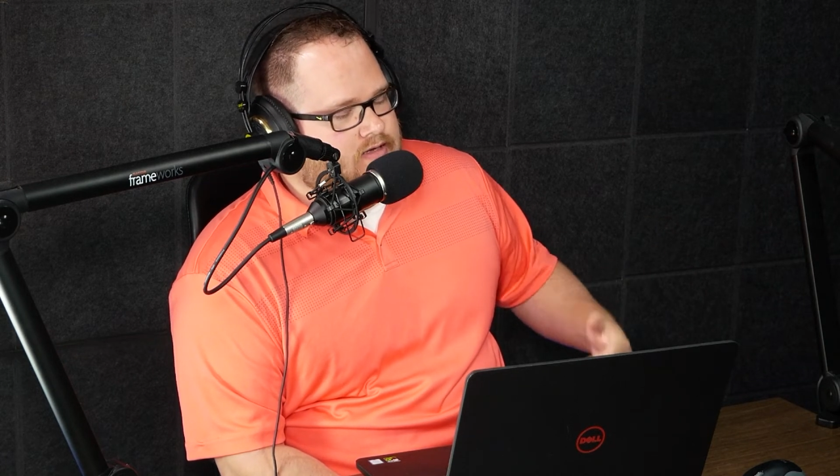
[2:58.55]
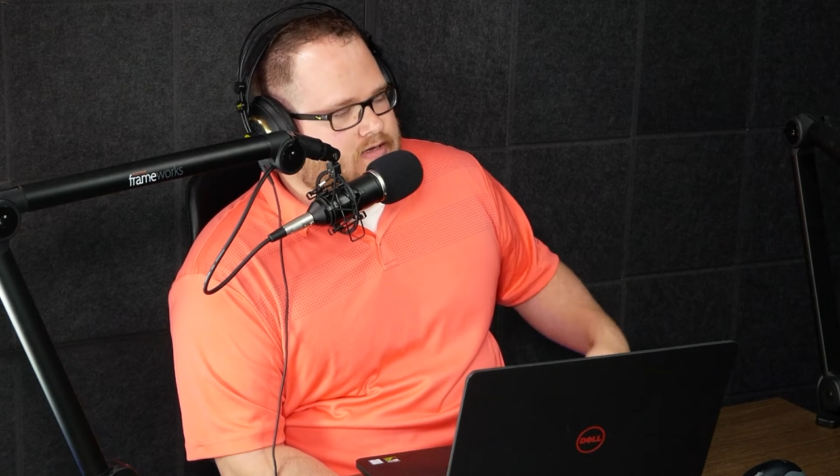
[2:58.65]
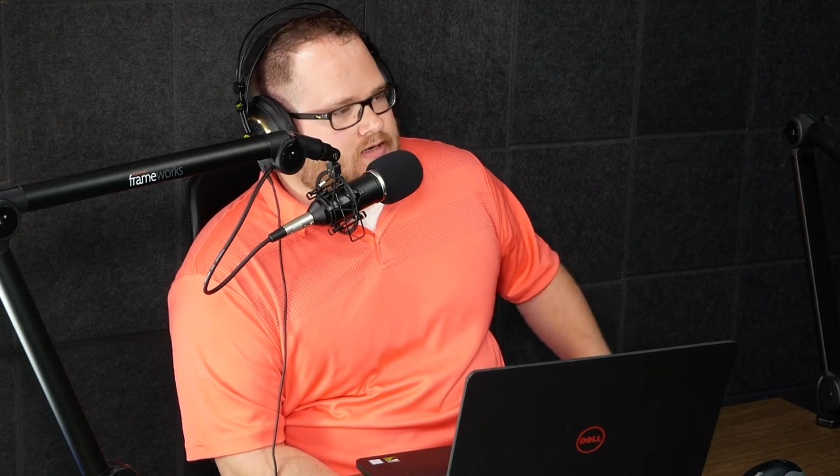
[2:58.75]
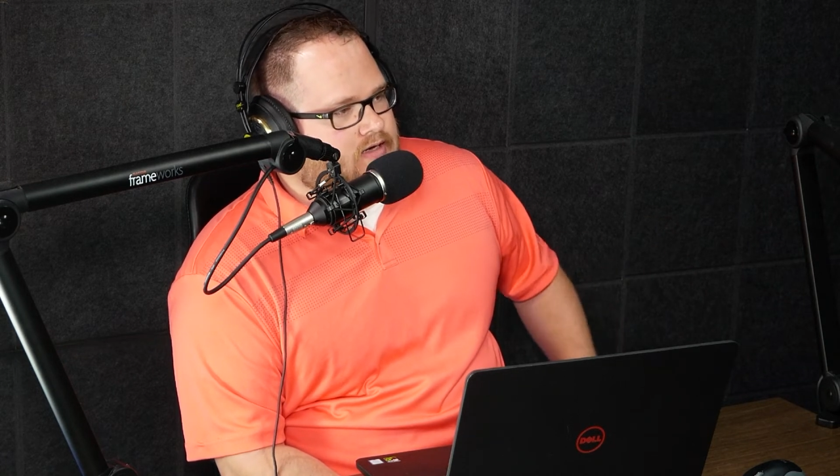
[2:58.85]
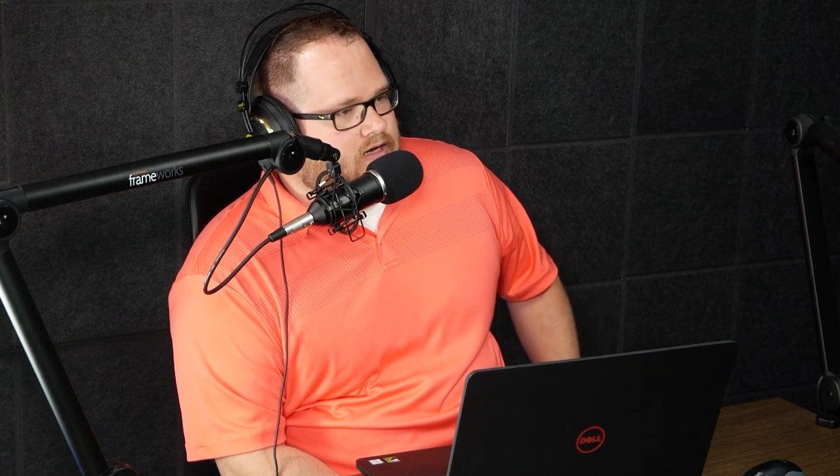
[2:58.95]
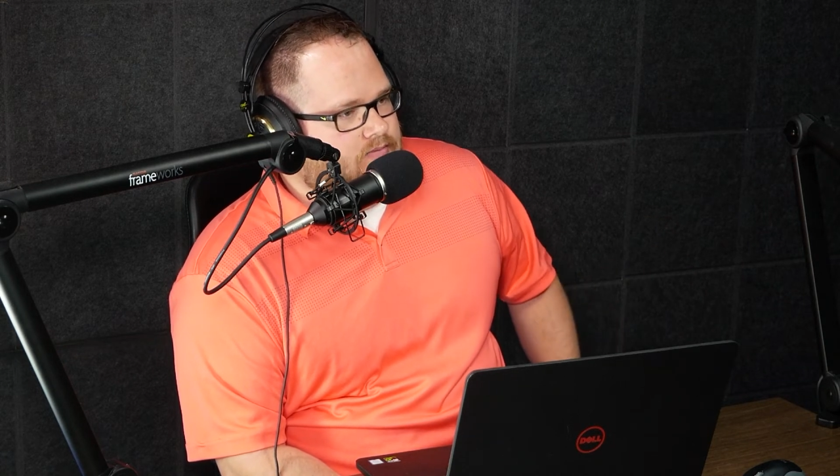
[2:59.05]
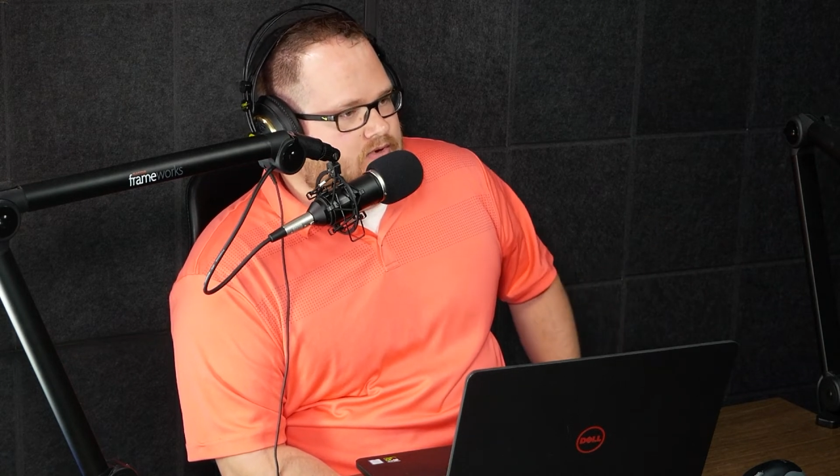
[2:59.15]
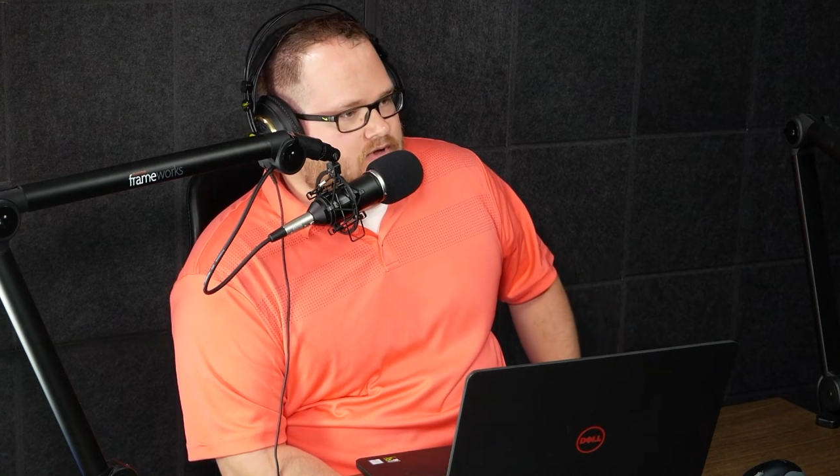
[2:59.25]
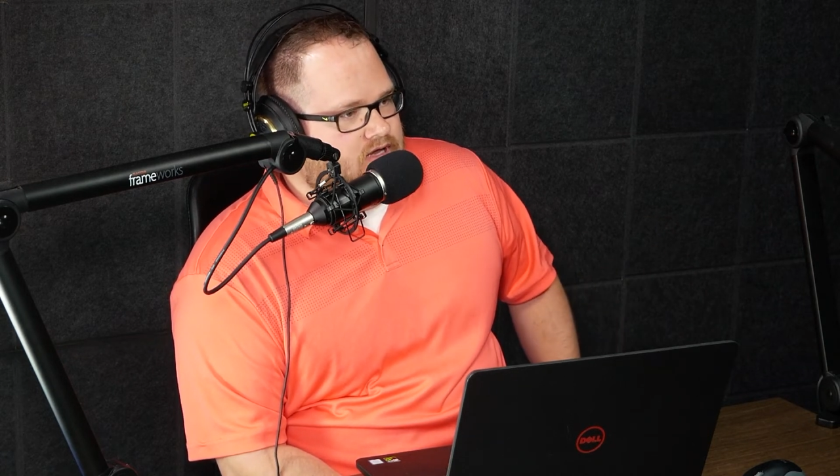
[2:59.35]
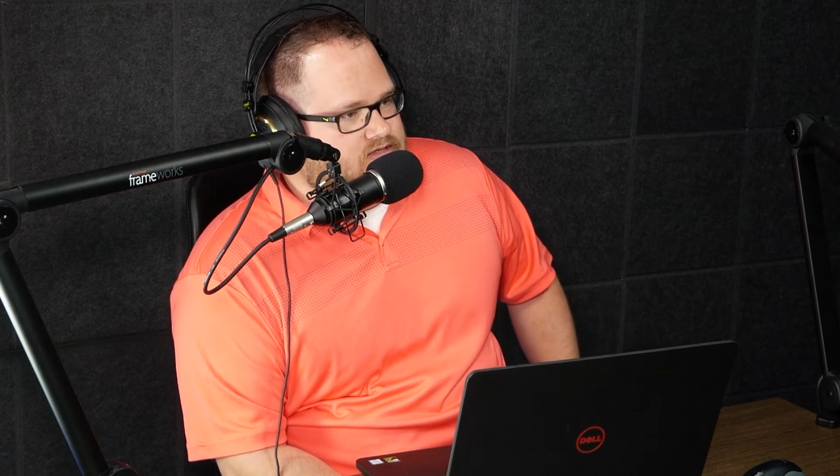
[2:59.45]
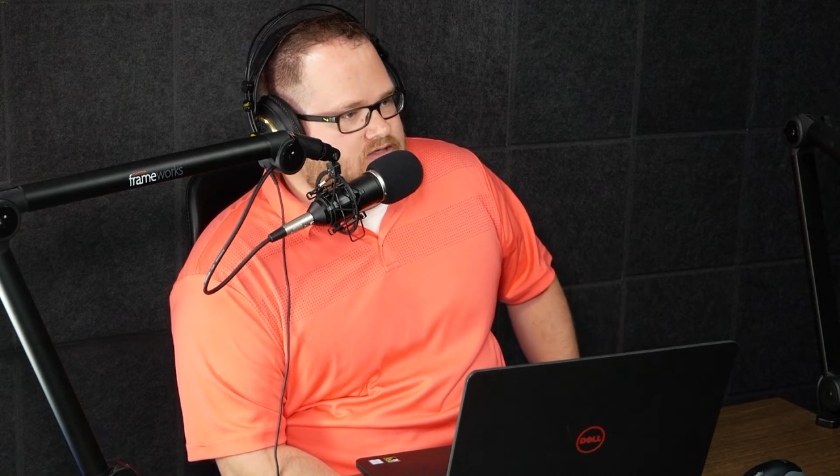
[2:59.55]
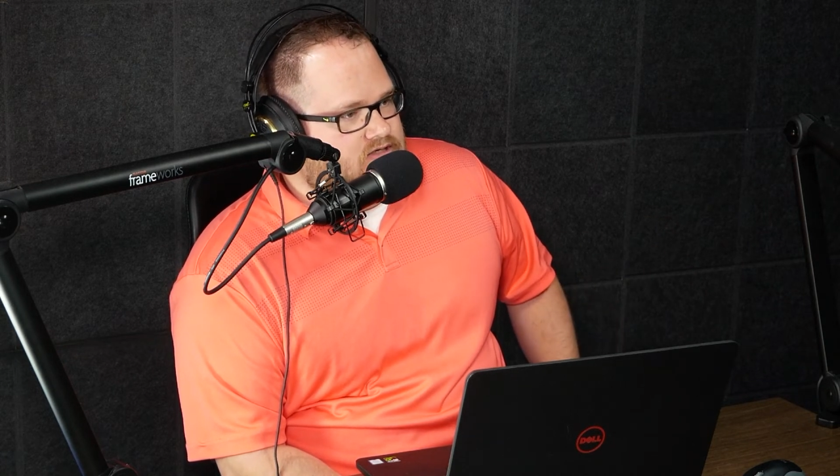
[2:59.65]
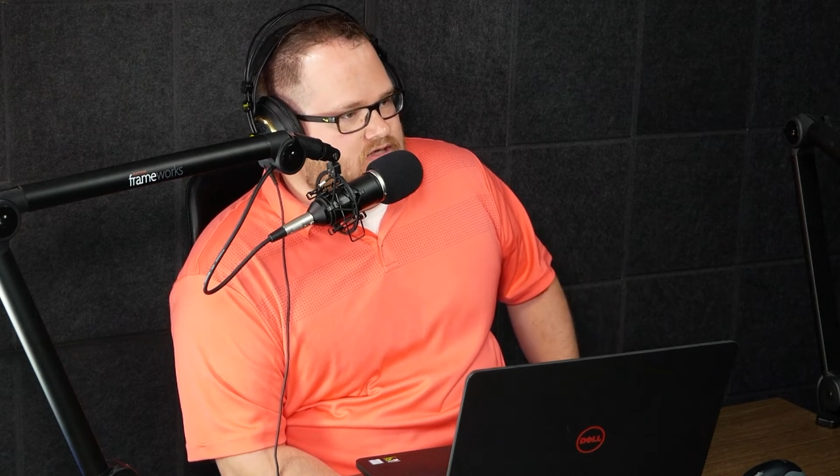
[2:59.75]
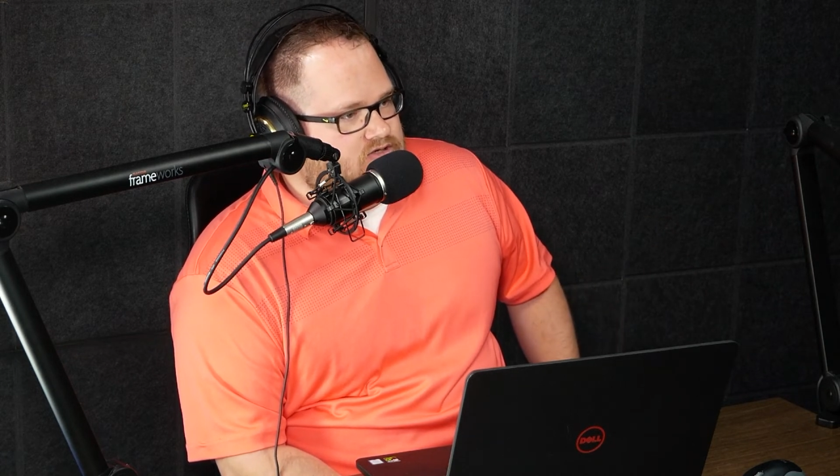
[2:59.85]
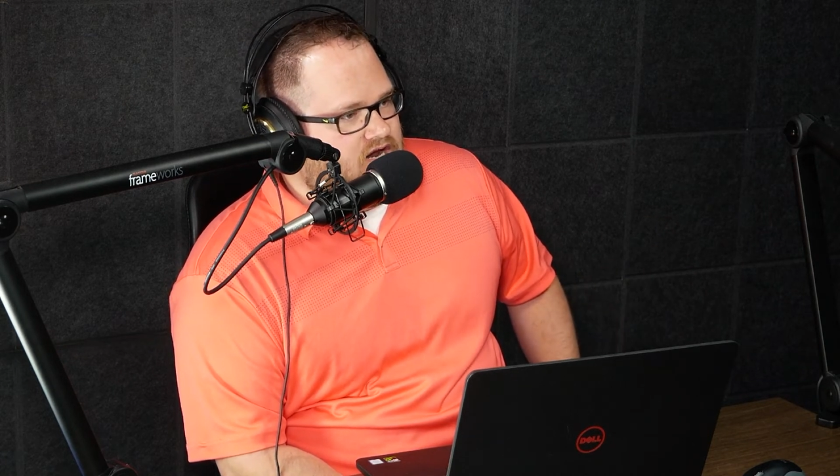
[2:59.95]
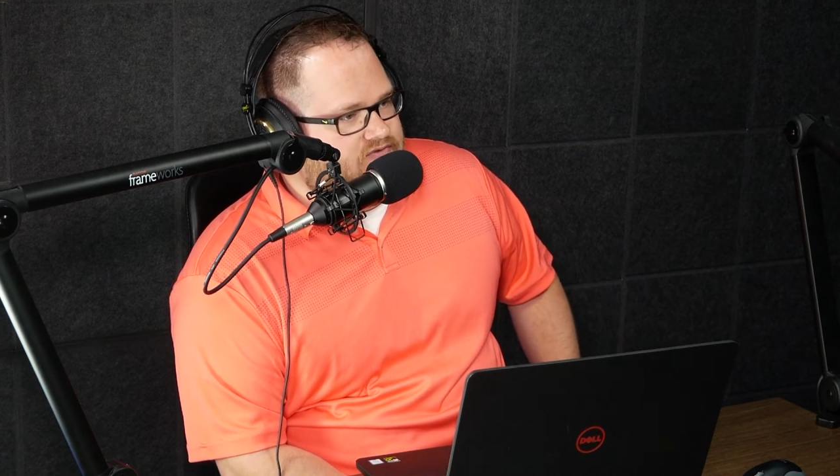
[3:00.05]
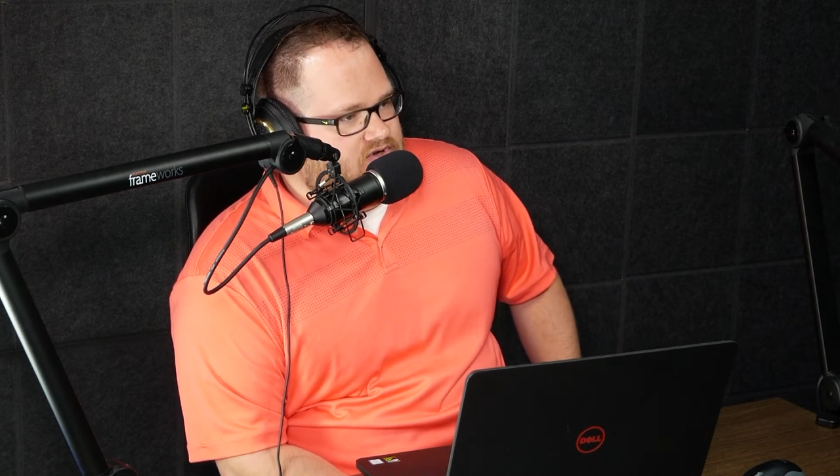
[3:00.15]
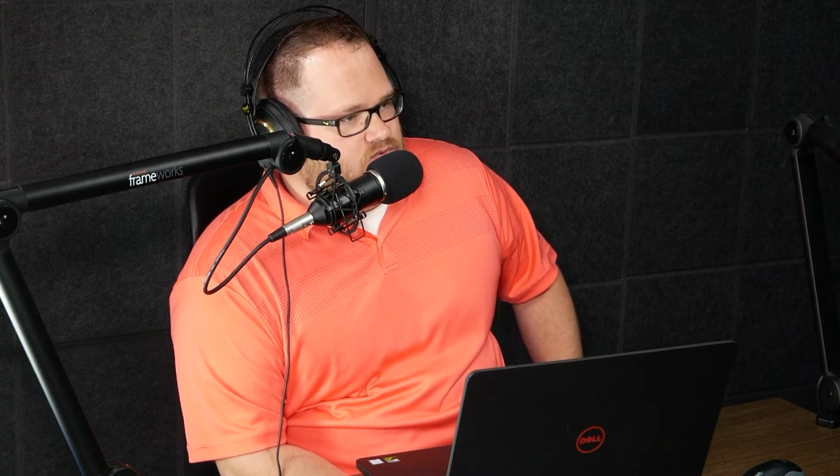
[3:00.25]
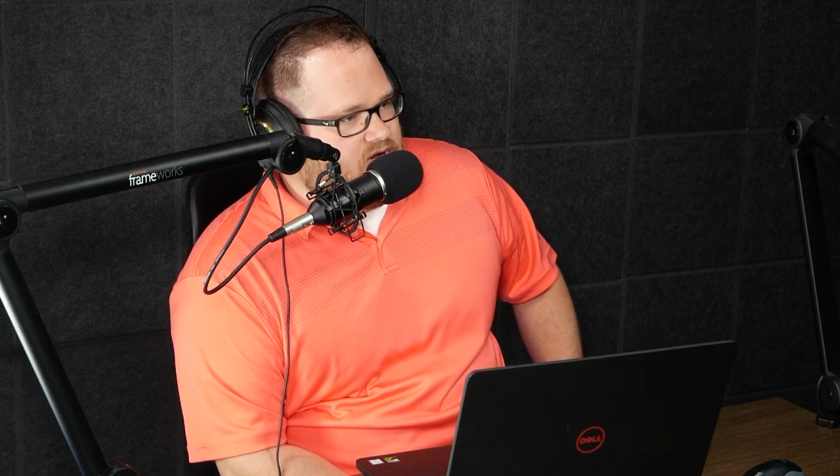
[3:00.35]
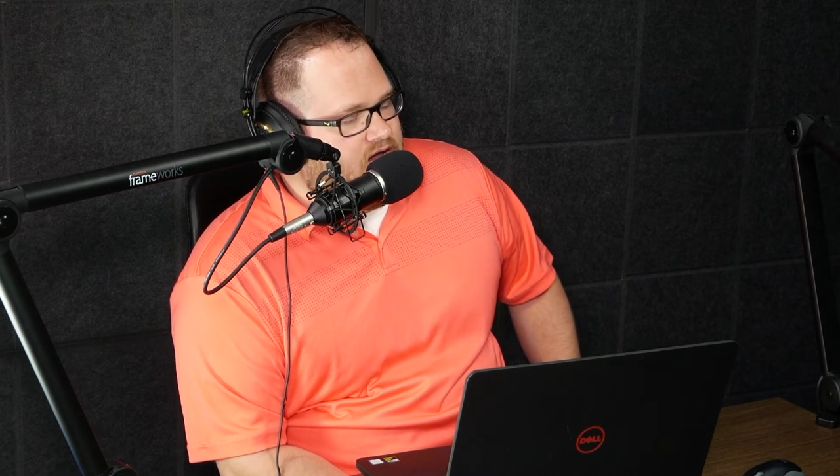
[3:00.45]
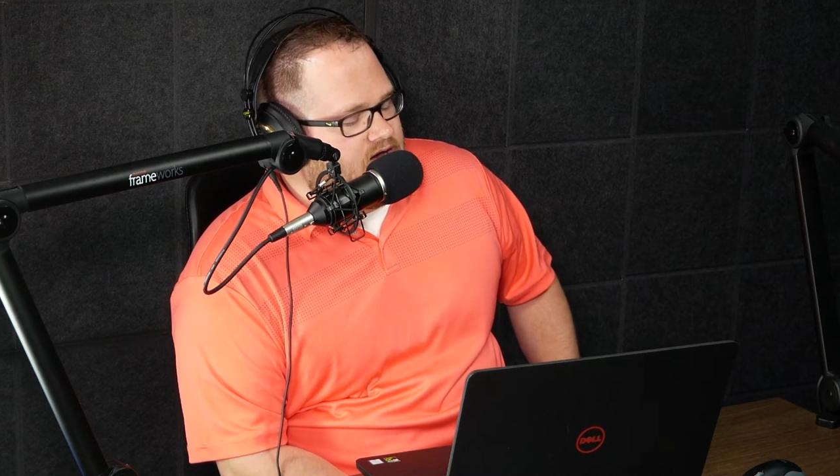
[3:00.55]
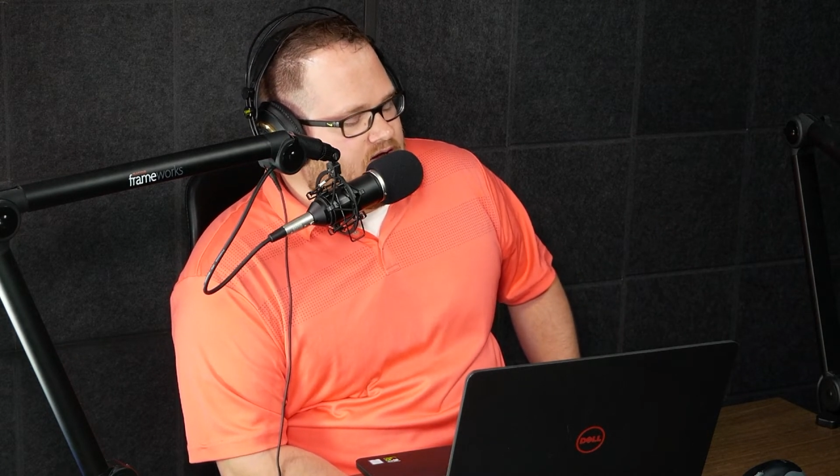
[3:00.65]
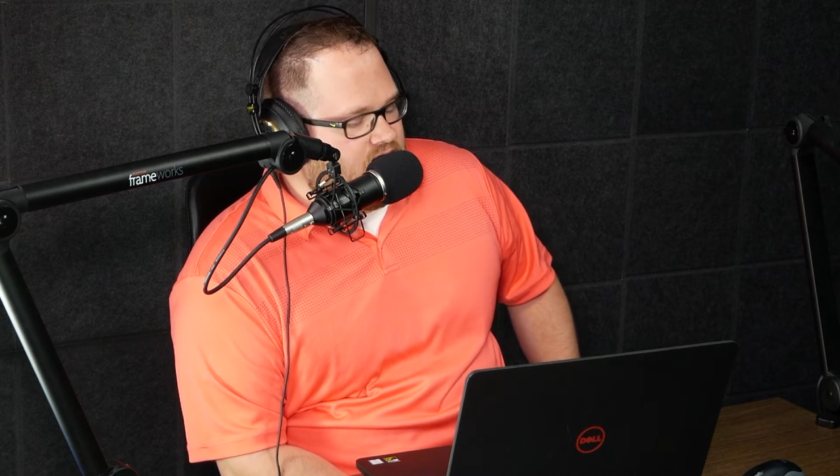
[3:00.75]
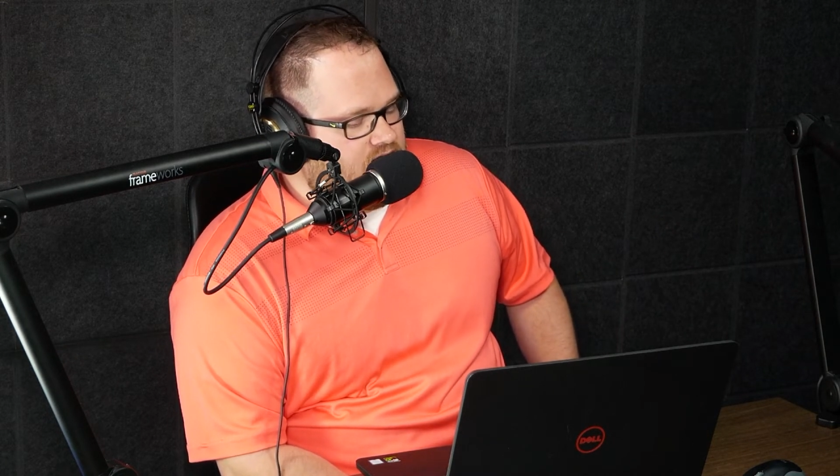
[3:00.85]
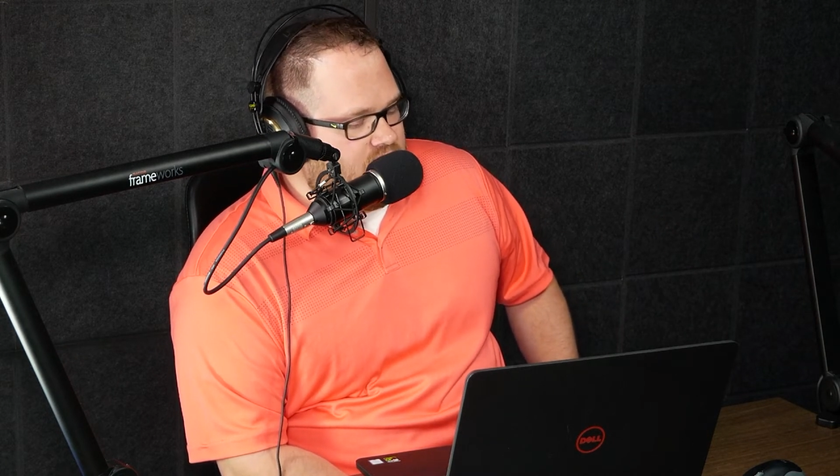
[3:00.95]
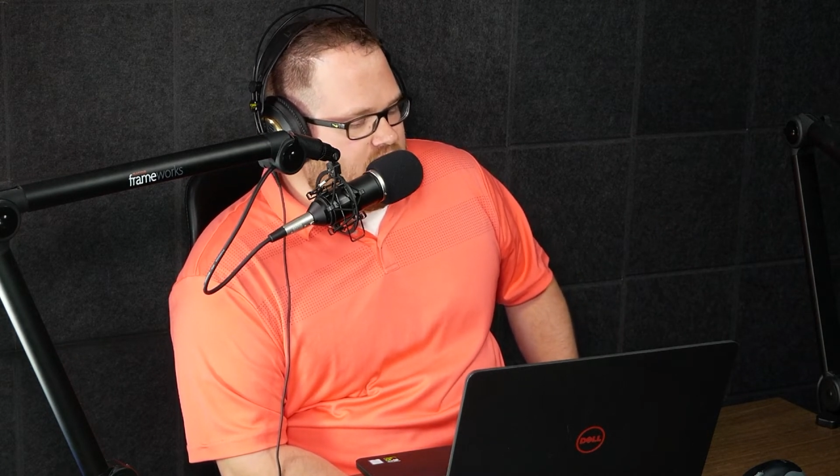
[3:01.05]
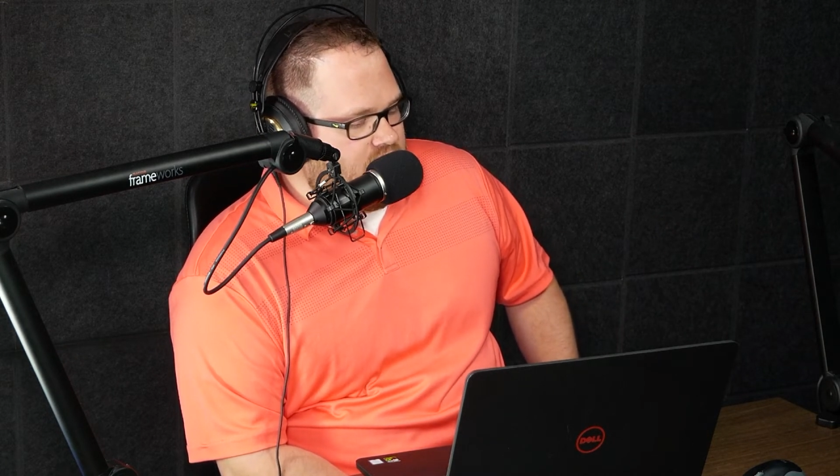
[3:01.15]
Mm-hmm. Um, you know, as the, the traffic's way higher on there